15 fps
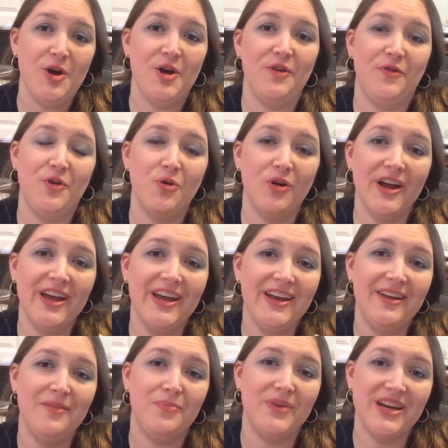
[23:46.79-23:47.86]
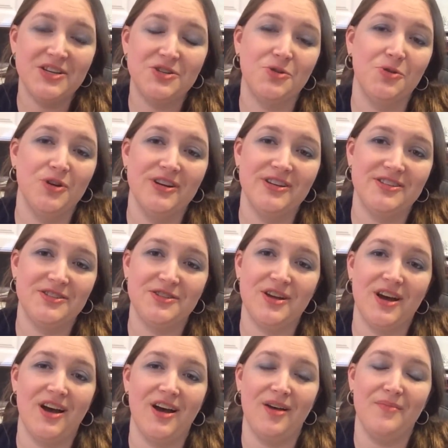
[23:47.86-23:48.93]
if you're in big tourist
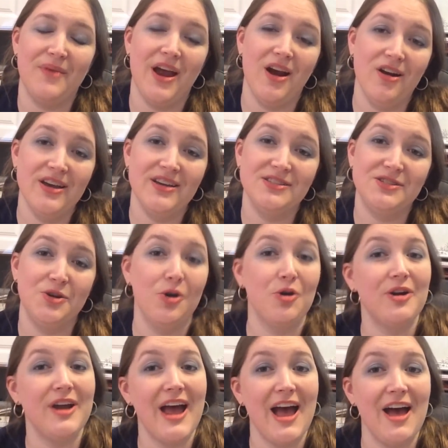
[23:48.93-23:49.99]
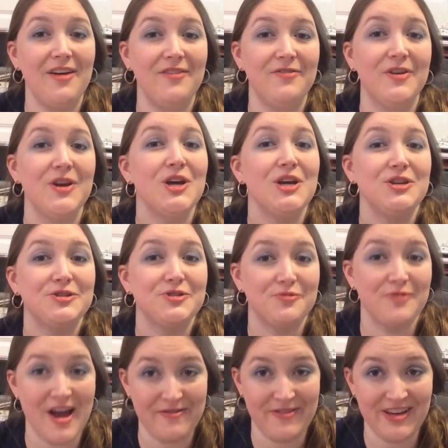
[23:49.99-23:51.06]
areas, you're going to have
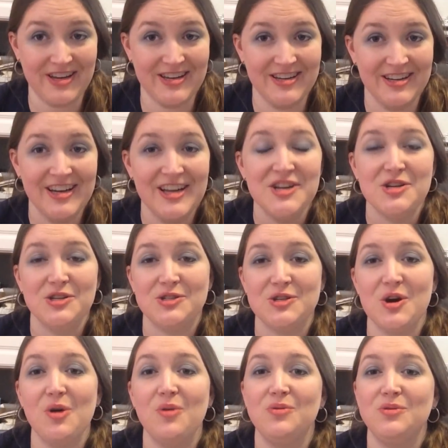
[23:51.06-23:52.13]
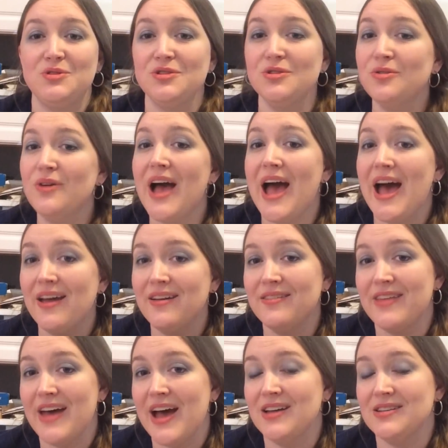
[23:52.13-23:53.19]
traffic. So do add
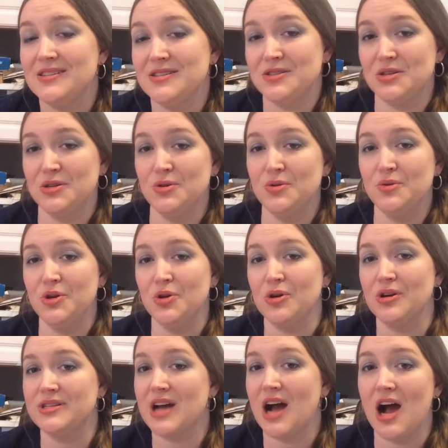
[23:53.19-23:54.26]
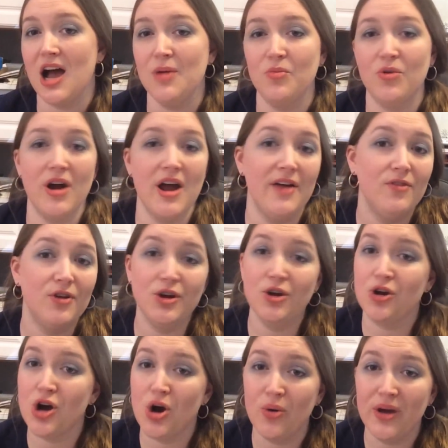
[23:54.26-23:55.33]
that to your time wherever you're
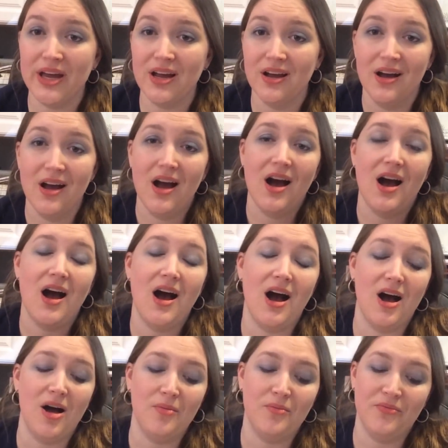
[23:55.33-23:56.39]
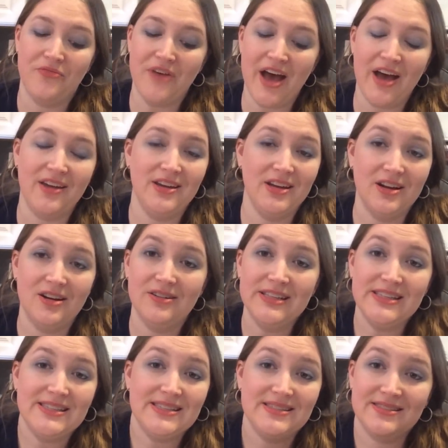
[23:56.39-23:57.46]
going. That, you know,
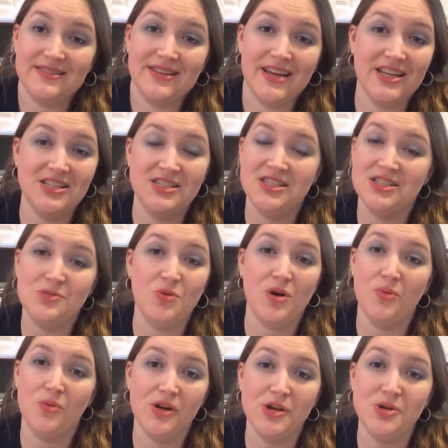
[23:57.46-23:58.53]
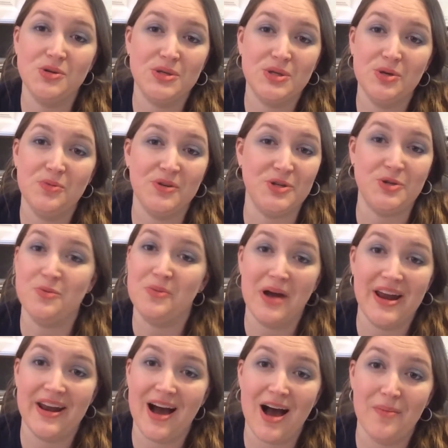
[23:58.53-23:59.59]
it's just what we're used to, but you
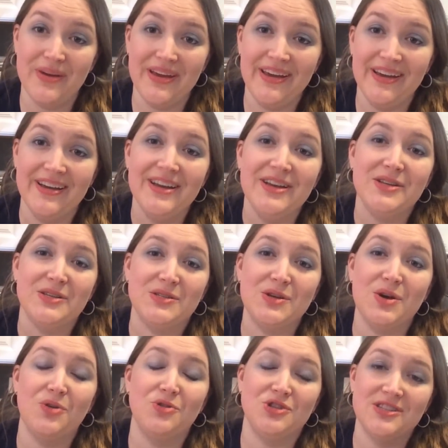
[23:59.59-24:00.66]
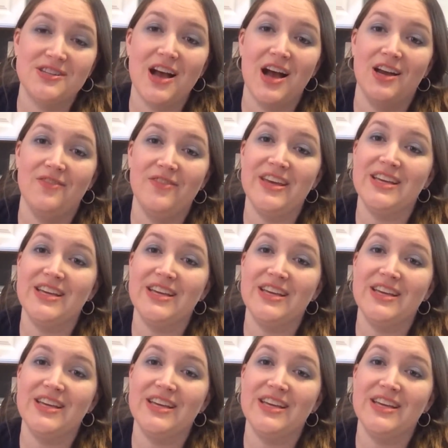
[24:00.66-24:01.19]
might not be. So just kind of